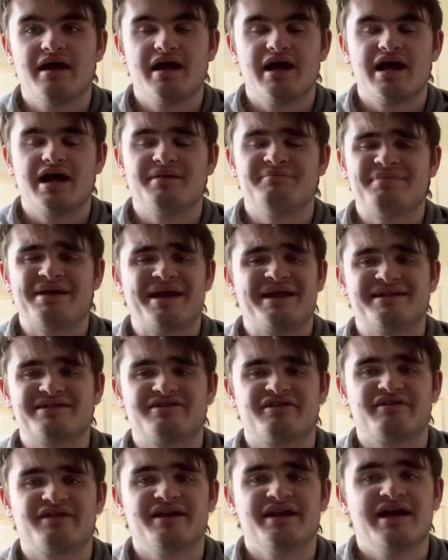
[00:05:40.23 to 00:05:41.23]

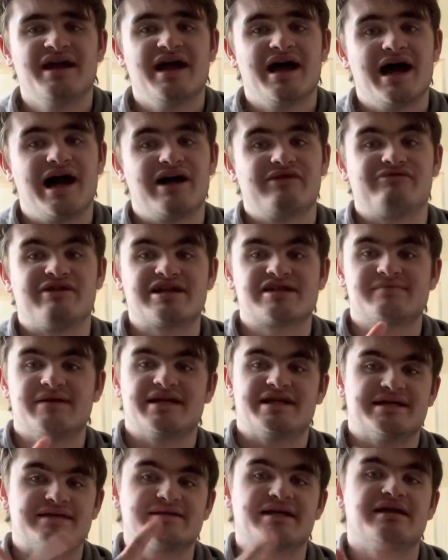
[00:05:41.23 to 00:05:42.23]
And write some
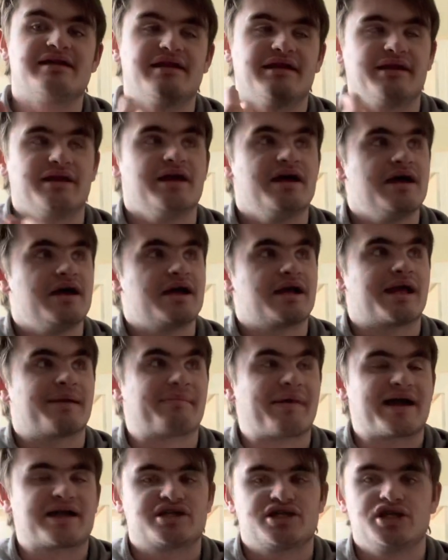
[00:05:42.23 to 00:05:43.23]
ideas down there. Get
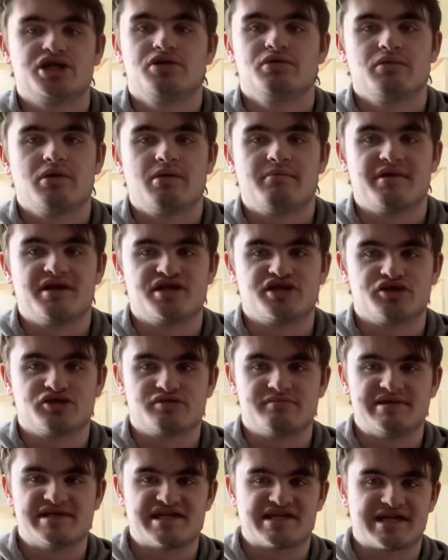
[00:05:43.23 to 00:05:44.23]
back to you on my social
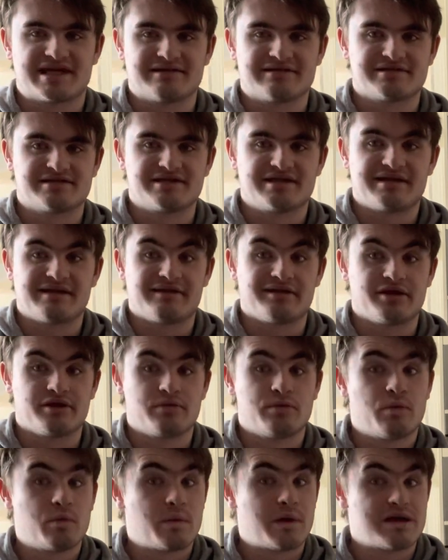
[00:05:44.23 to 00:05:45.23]
media channels to tell you
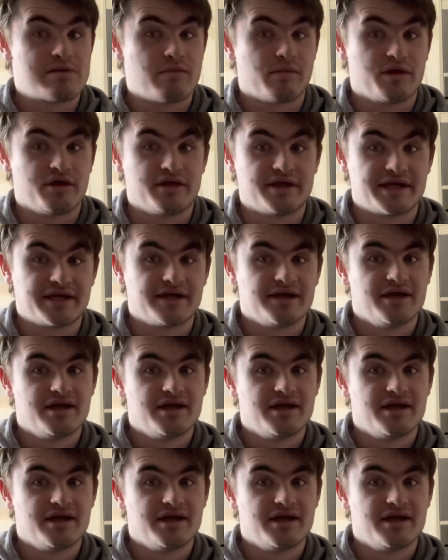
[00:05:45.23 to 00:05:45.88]
when I'm uploading.